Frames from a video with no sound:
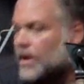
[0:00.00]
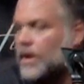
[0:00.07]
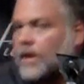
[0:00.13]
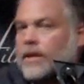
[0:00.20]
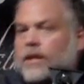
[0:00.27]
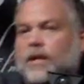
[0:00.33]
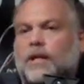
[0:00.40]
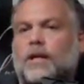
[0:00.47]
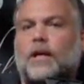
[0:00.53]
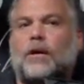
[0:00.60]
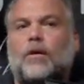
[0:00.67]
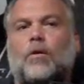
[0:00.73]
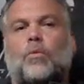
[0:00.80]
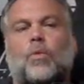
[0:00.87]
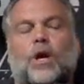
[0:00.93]
on the
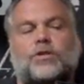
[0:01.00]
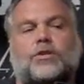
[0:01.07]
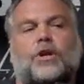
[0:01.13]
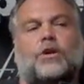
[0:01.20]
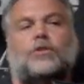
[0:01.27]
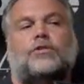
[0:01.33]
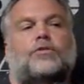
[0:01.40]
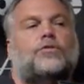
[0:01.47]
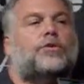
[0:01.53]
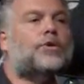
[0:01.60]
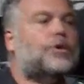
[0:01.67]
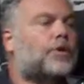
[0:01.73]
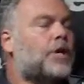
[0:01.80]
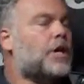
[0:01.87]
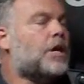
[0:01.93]
West Coast
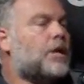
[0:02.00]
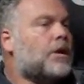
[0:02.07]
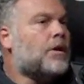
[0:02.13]
for